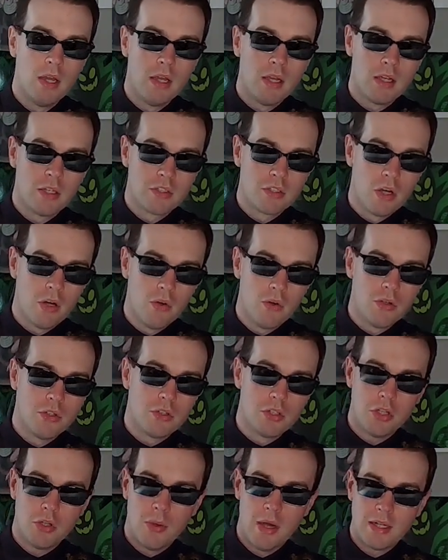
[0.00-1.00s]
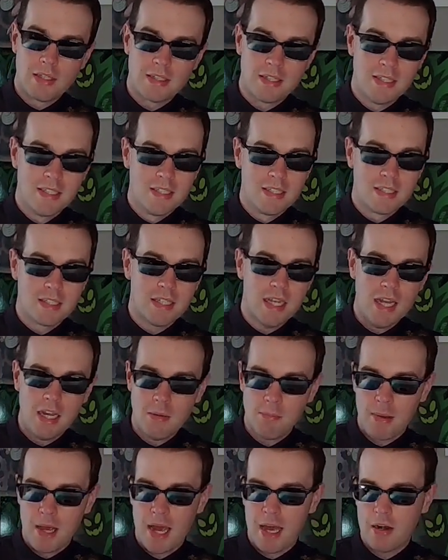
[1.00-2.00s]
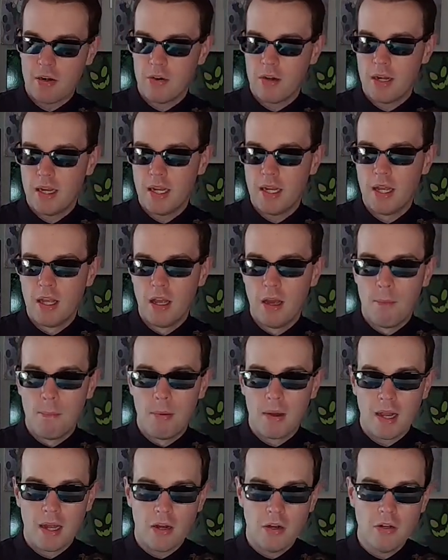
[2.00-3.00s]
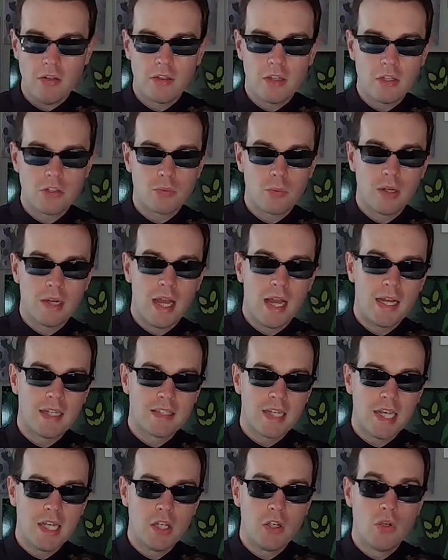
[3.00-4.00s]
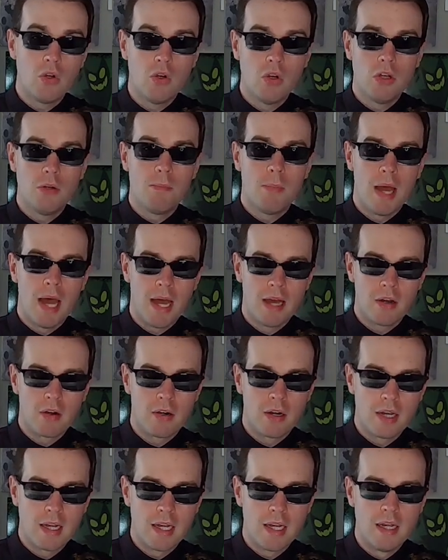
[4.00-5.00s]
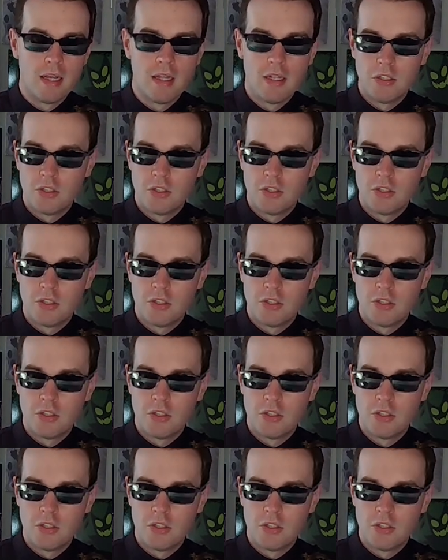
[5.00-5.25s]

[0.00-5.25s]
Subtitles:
because the Odin 2 has an insane battery, but I heard this one has a good battery.